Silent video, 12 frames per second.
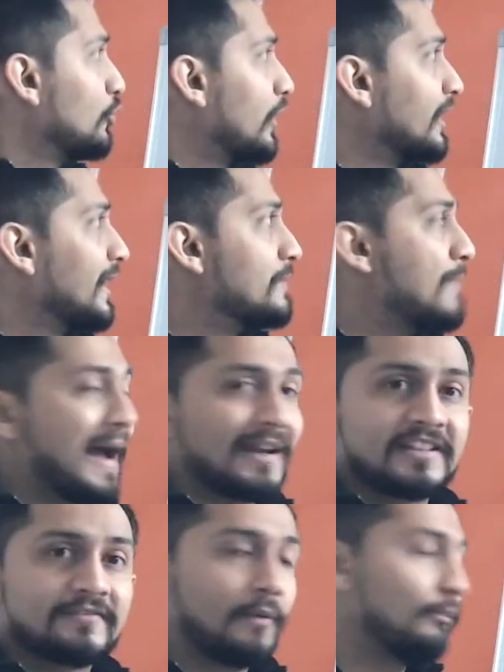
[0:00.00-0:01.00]
you can get
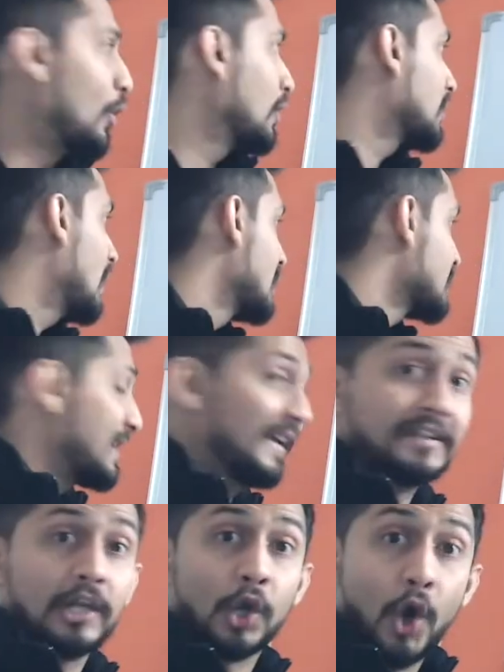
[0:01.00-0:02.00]
backlinks from podcasts
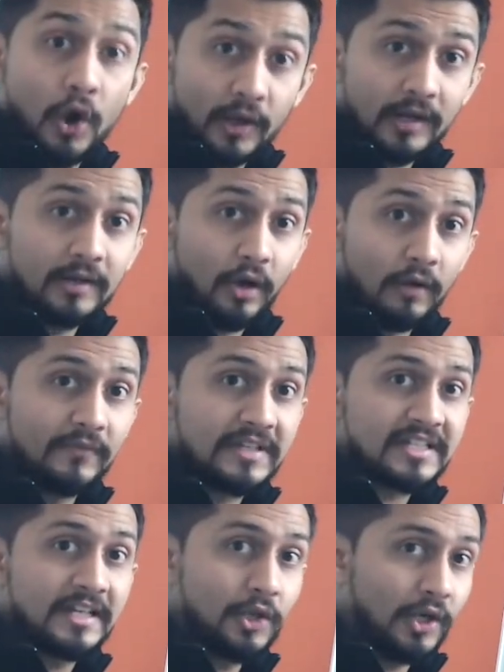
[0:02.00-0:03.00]
in the long run,
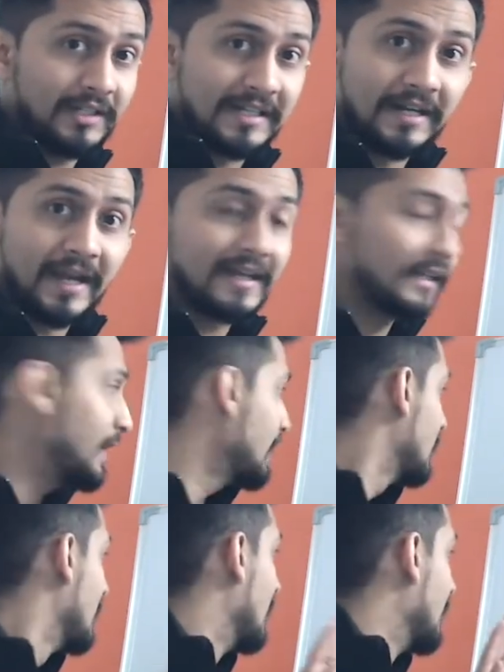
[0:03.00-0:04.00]
obviously not
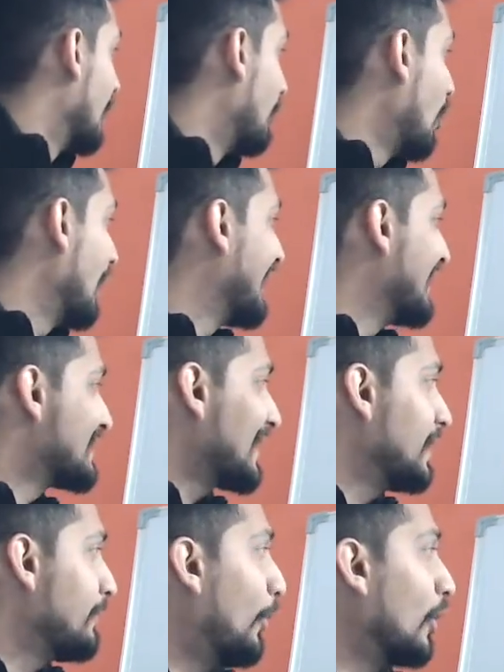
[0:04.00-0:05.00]
directly. Number 1,
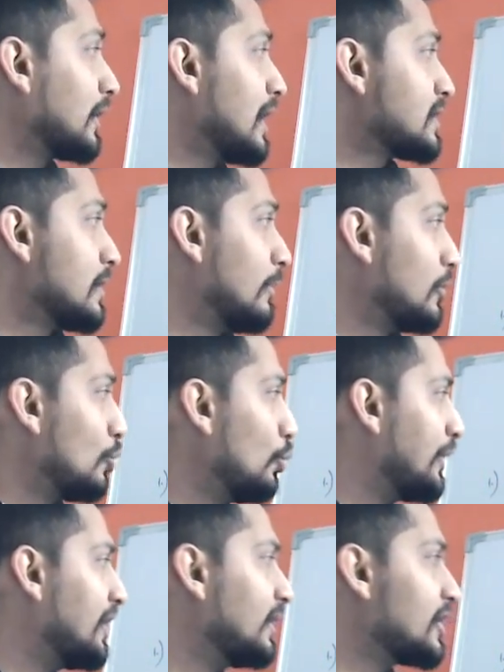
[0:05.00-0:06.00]
inside the podcast. Number 2,
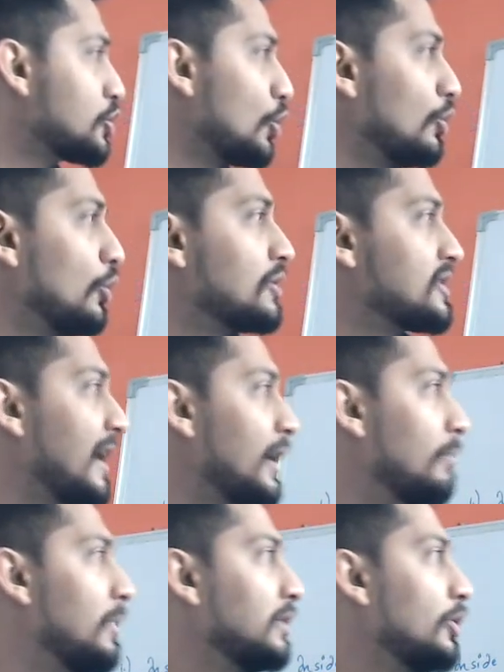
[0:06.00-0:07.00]
within the show notes. And
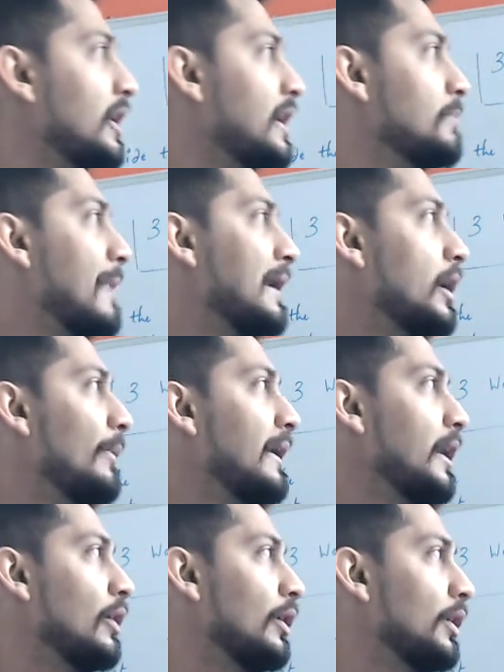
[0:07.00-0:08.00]
number 3, by
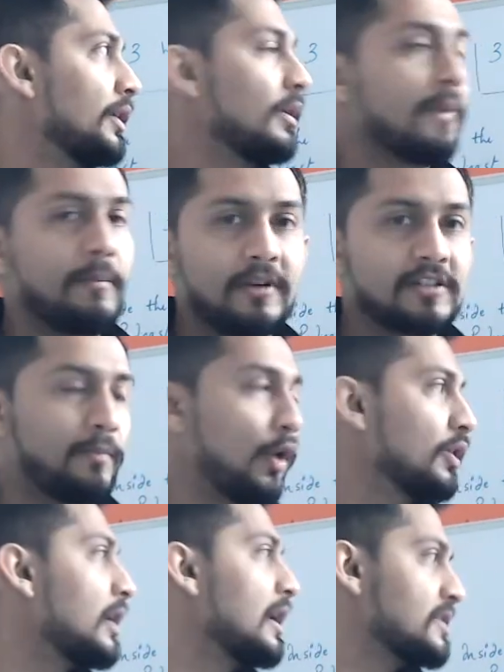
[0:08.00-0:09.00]
commenting on other people's
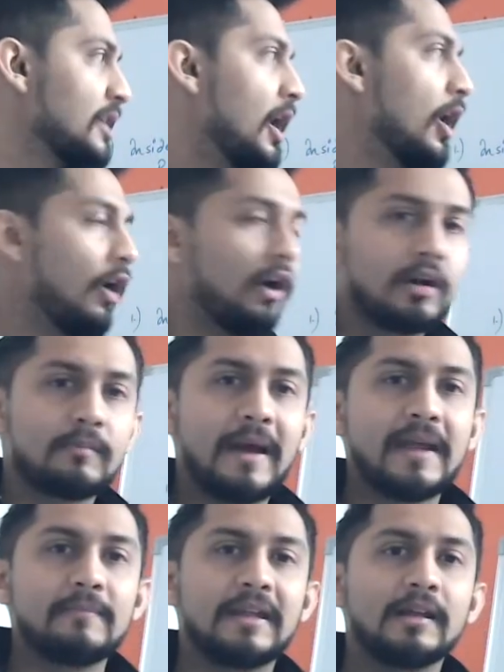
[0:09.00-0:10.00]
podcasts or
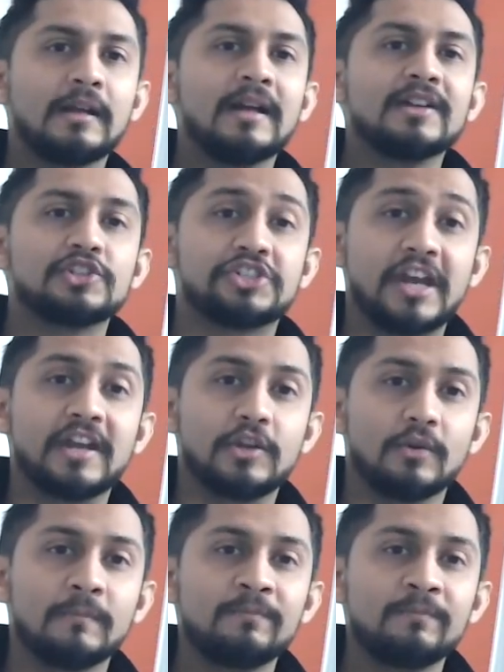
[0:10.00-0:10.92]
by being genuine.